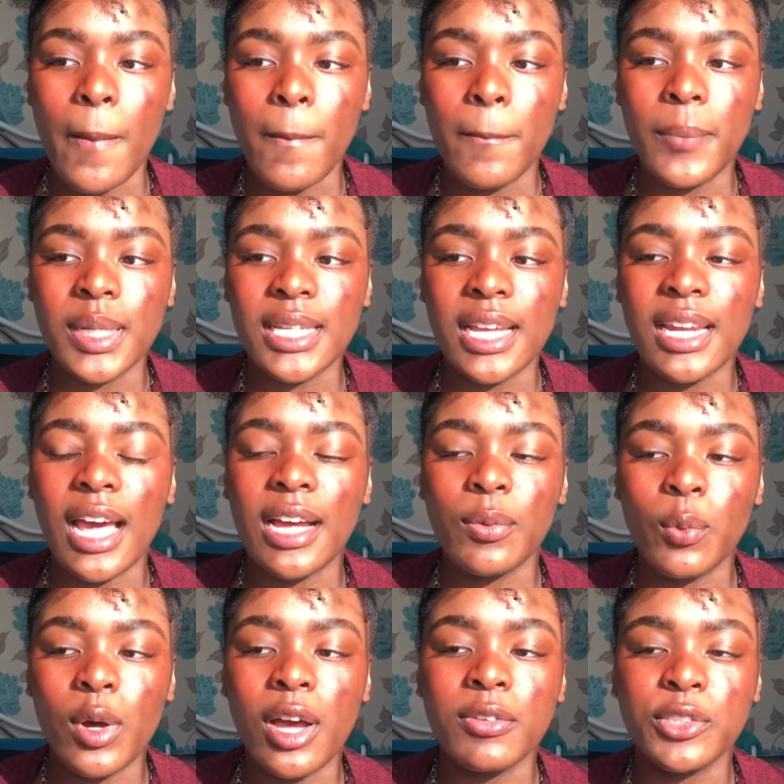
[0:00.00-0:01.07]
But then
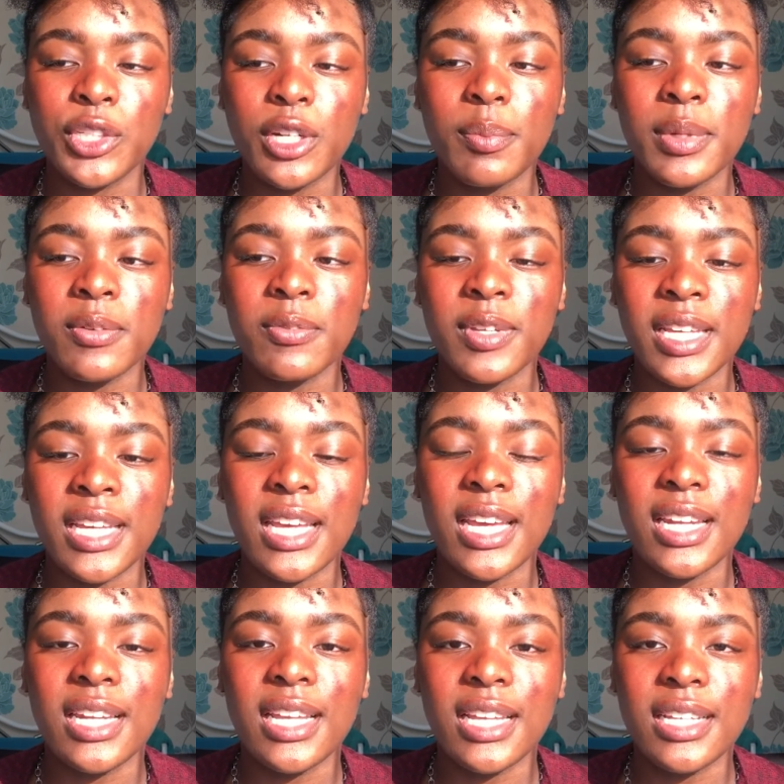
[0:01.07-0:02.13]
what I should have been
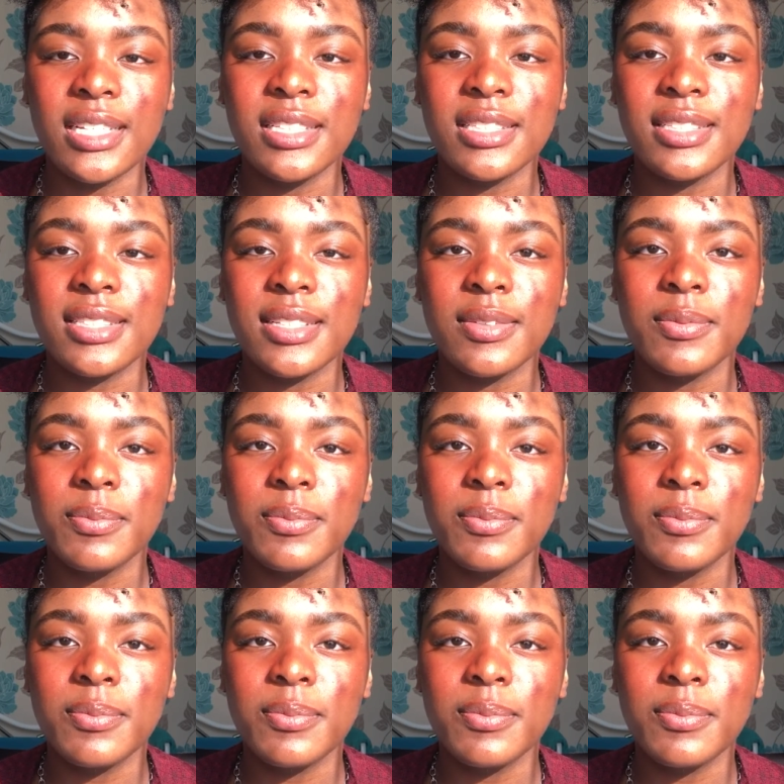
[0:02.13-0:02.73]
thinking is,